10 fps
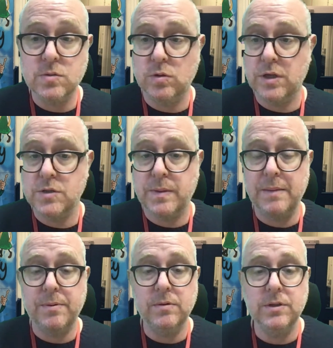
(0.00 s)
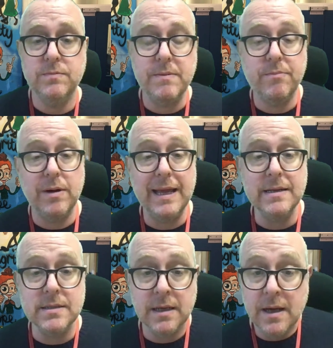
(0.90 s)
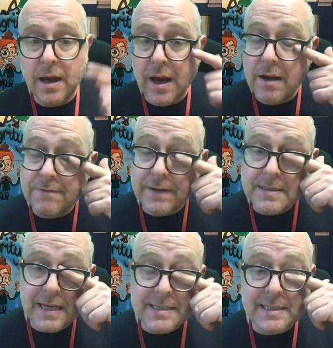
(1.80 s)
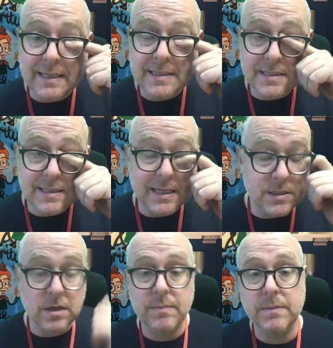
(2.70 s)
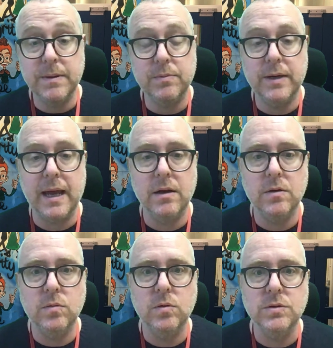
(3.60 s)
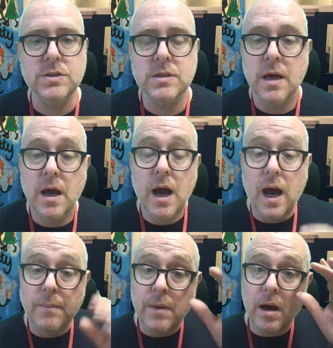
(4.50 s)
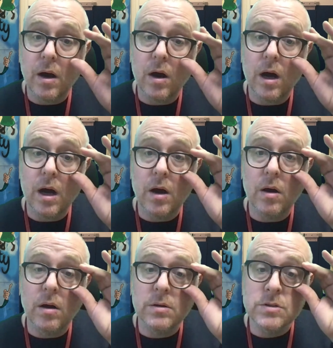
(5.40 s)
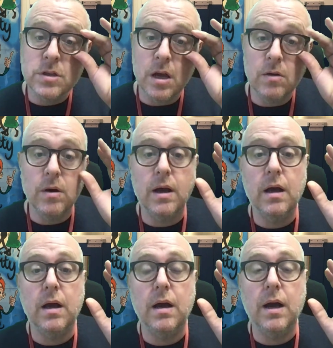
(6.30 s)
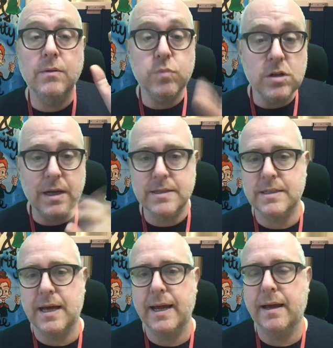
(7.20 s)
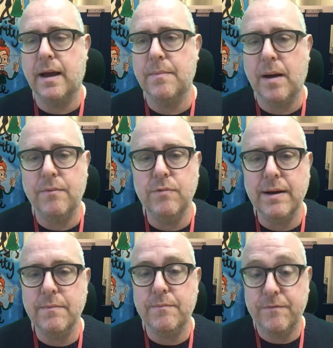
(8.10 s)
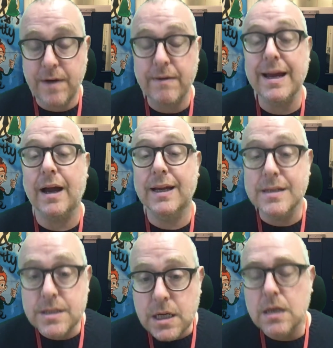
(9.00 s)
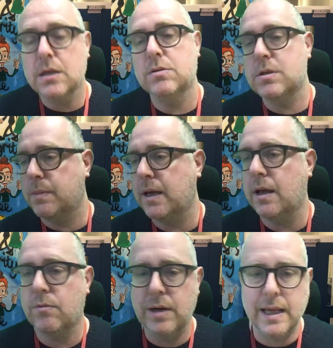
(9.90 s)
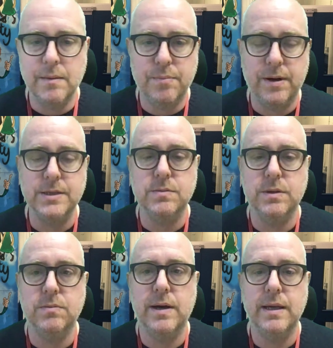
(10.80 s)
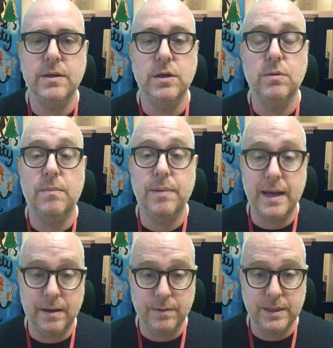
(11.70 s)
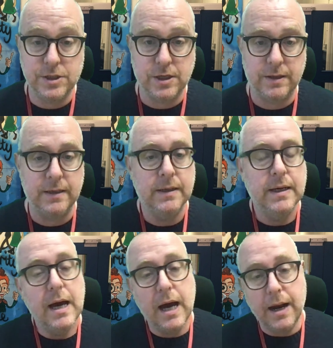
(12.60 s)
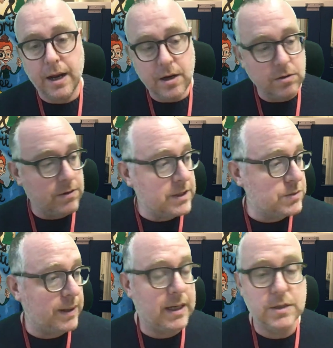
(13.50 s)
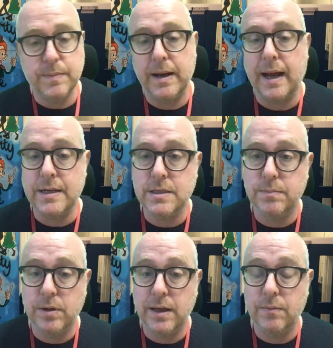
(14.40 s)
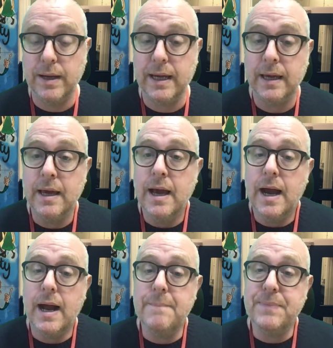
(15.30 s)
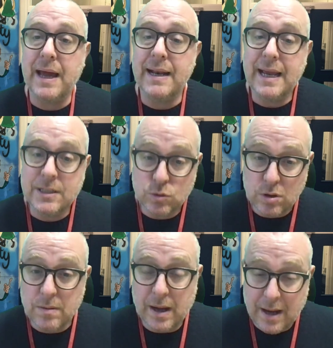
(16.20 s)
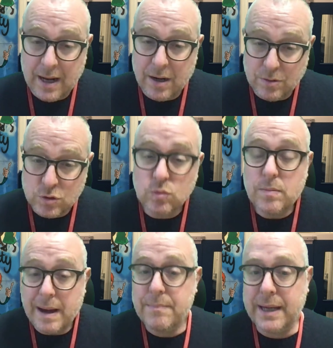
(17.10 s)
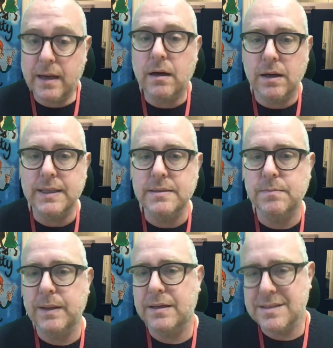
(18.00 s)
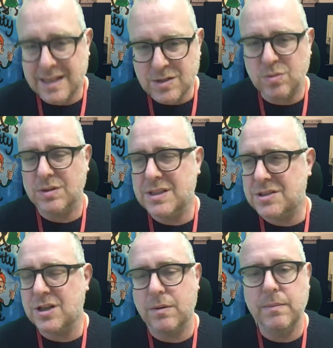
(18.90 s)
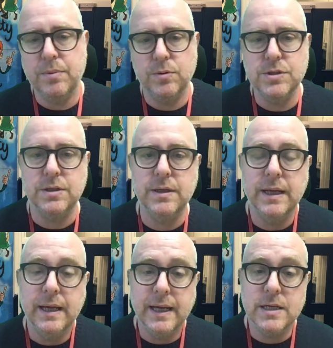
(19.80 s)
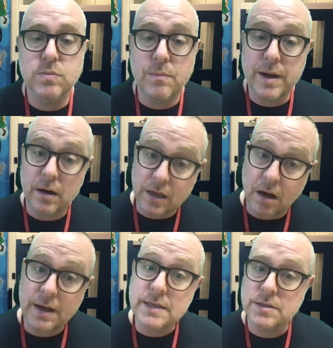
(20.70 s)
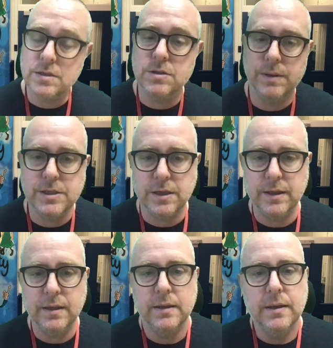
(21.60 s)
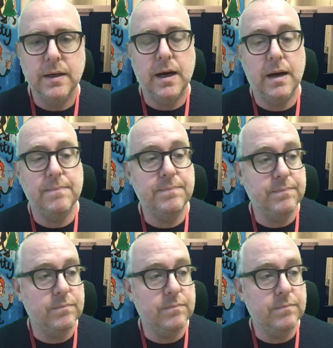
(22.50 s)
to all those people. You've been brilliant. Uh, fantastic to see so many people getting an awards. Um, so I would like to say um, I'm very, very. I continue to be really impressed with the way that you are playing with each other, and I know that this week has been anti-bullying week, um, and it's all uh, and it was all about being kind because that's what is so important. Is when we are kind to each other, um,